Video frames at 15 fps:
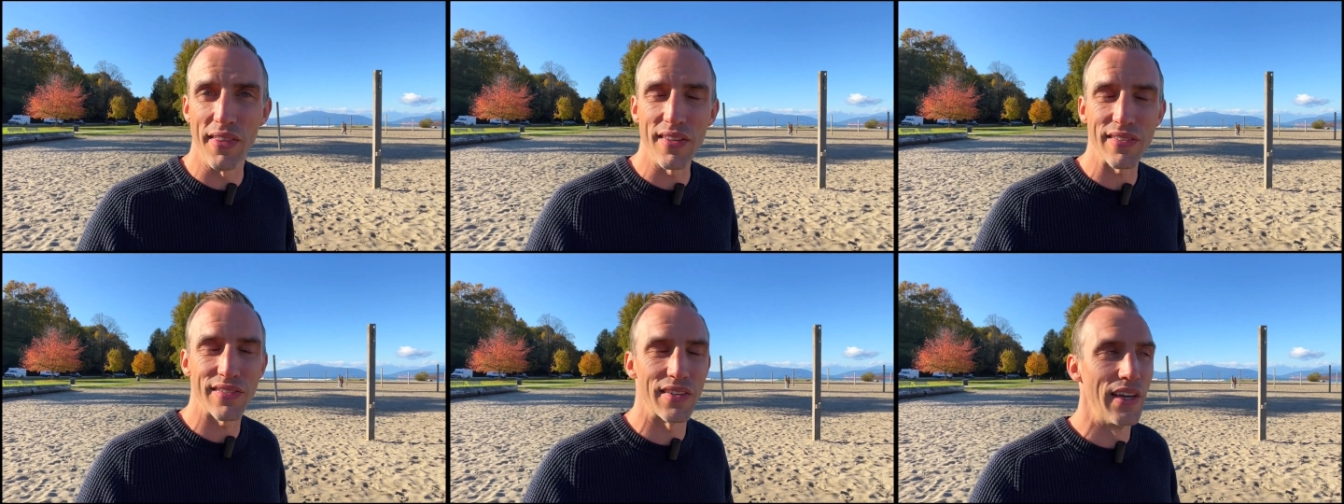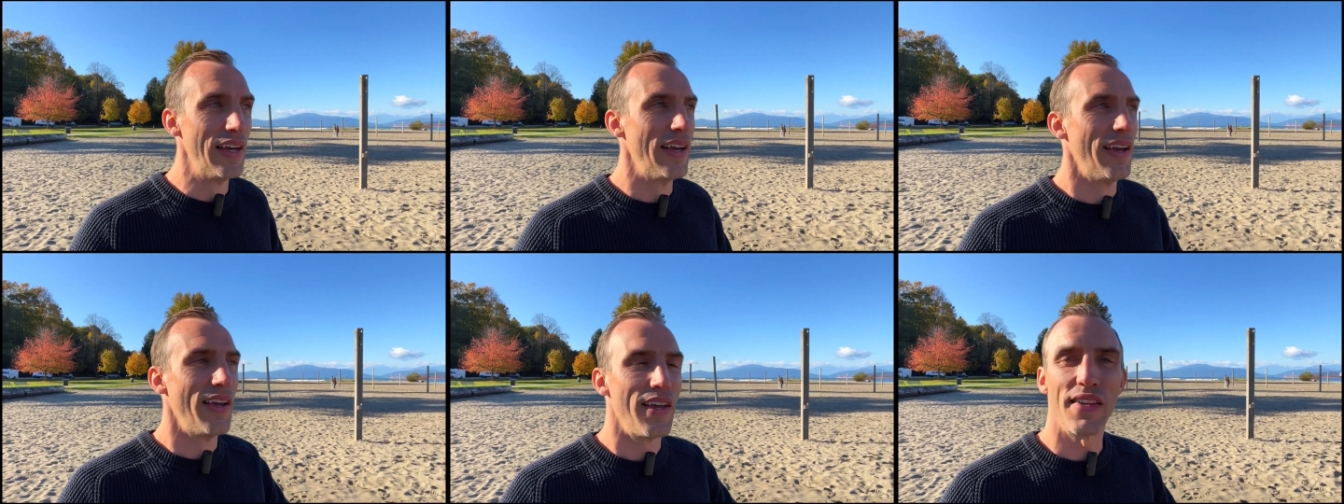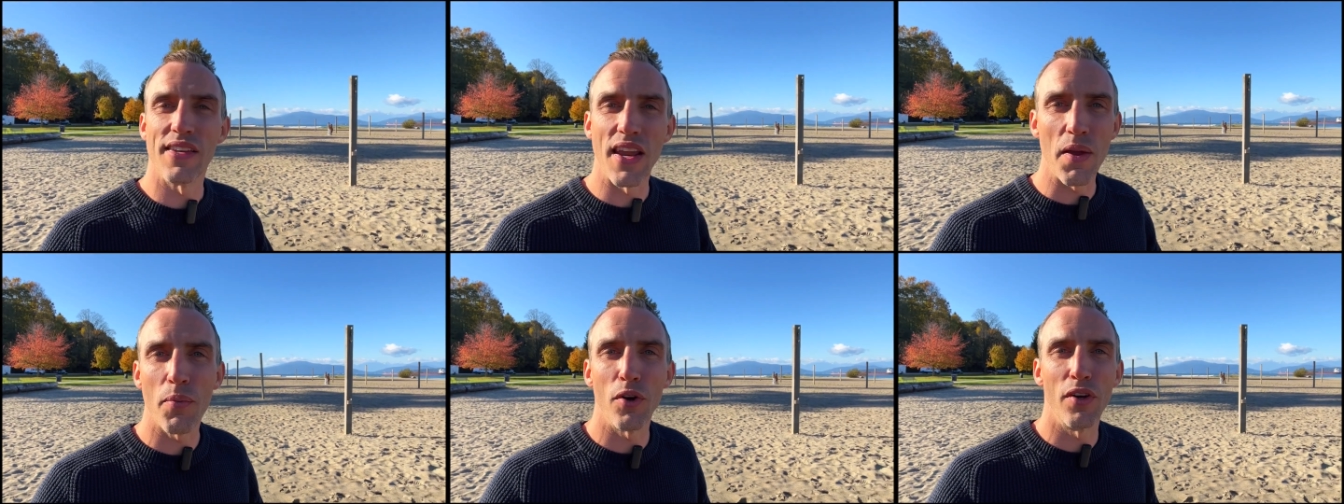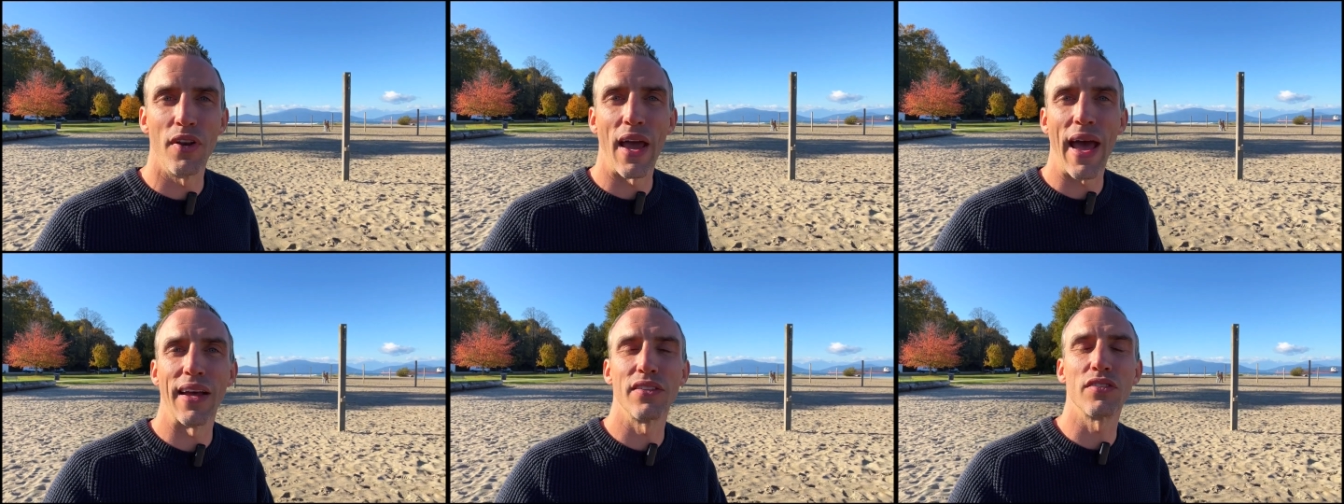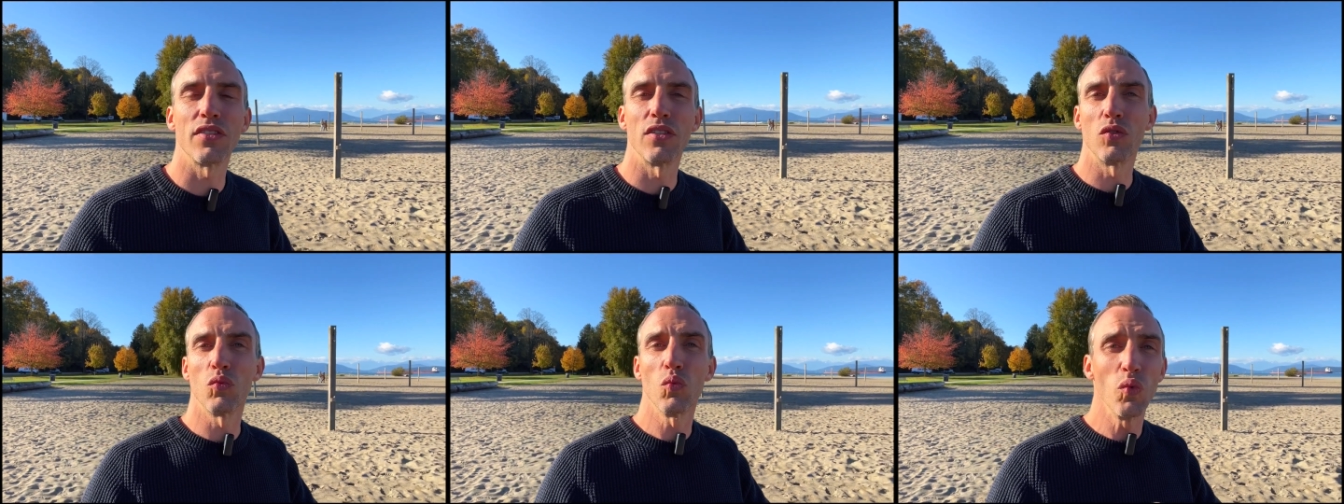this neighborhood has
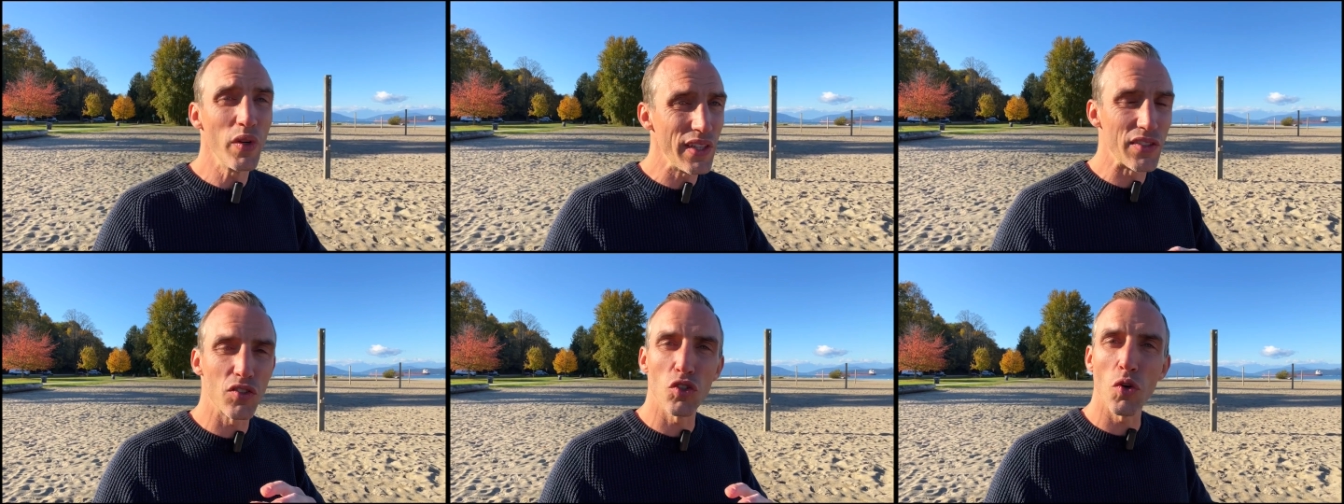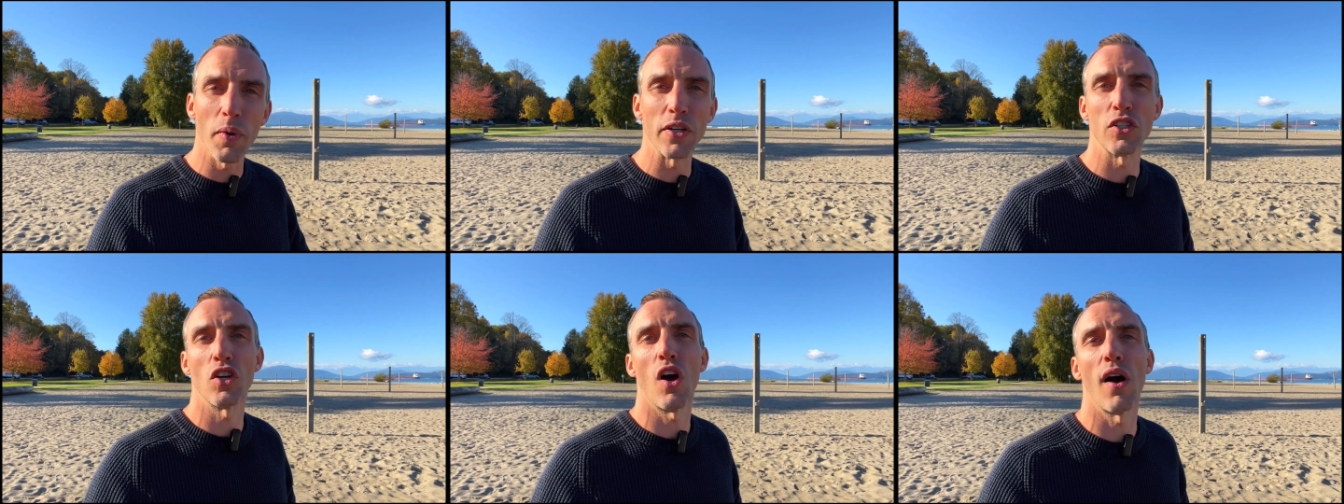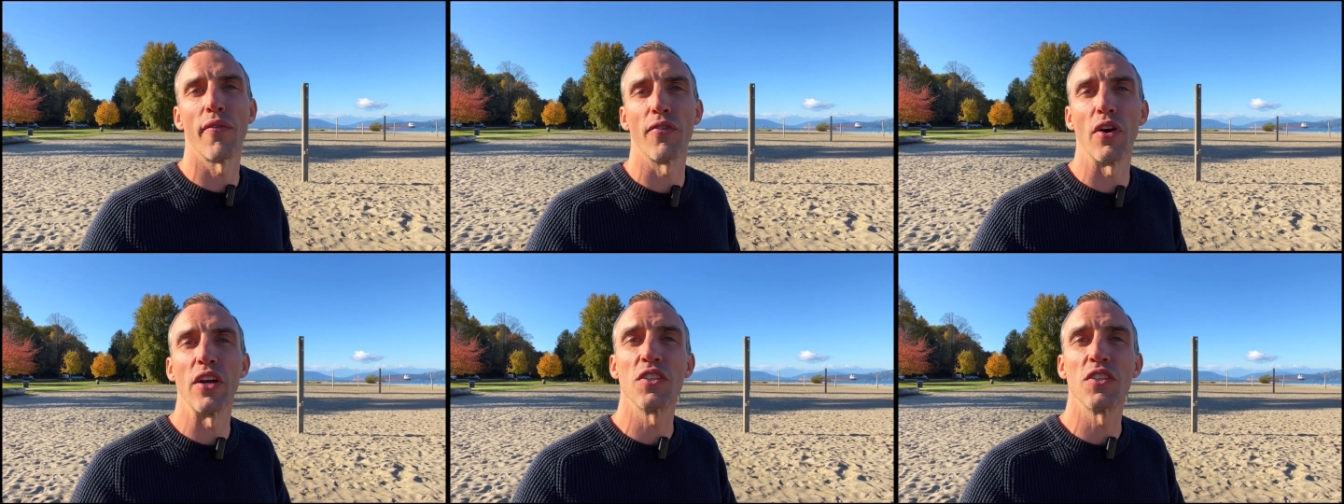really so much to offer,